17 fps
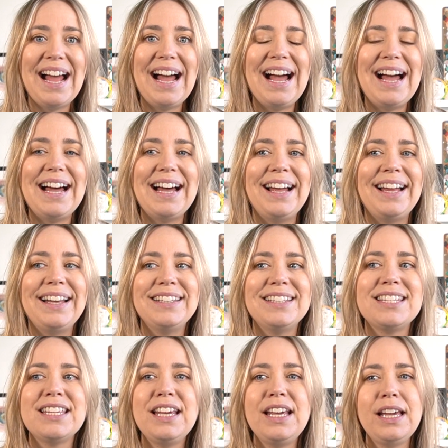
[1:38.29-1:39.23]

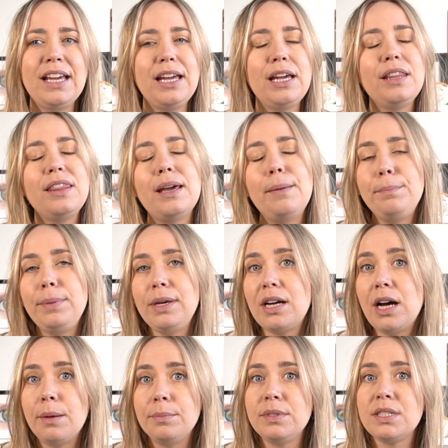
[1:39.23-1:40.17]
and it then
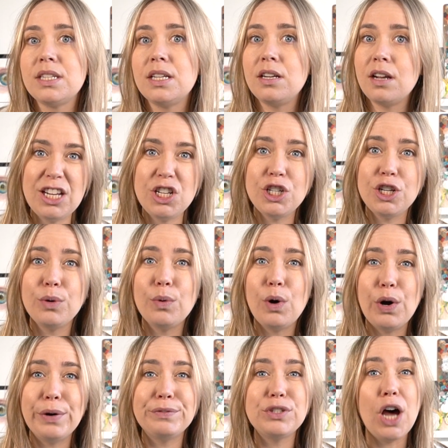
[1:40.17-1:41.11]
becomes an issue
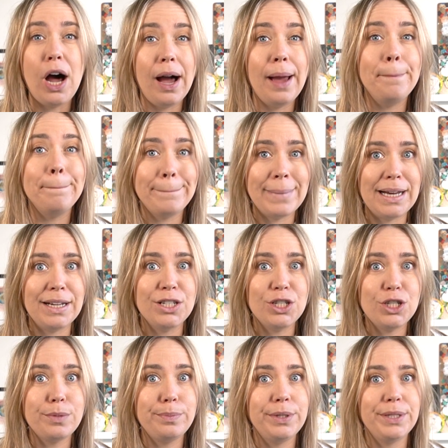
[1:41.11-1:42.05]
of time
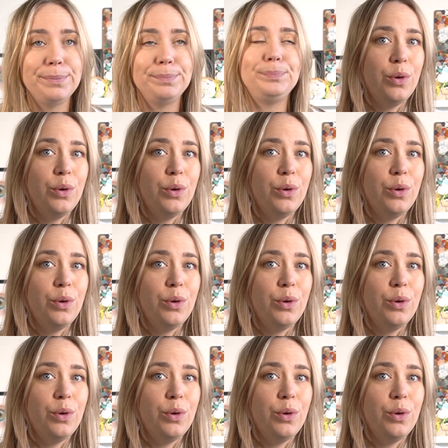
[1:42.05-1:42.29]
management.